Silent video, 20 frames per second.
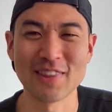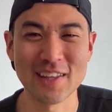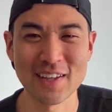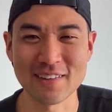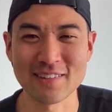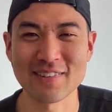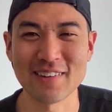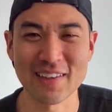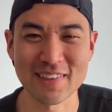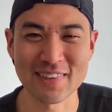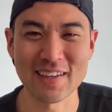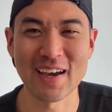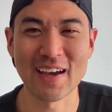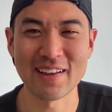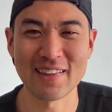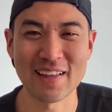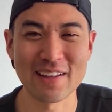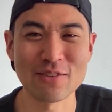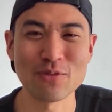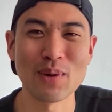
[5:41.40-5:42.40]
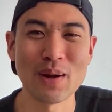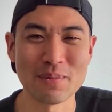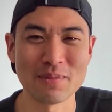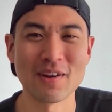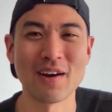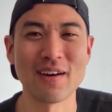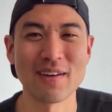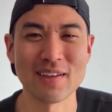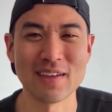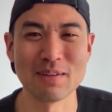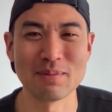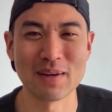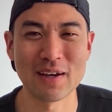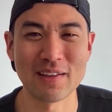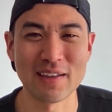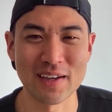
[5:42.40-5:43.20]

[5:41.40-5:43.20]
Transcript: things like that. That's what I'm talking about.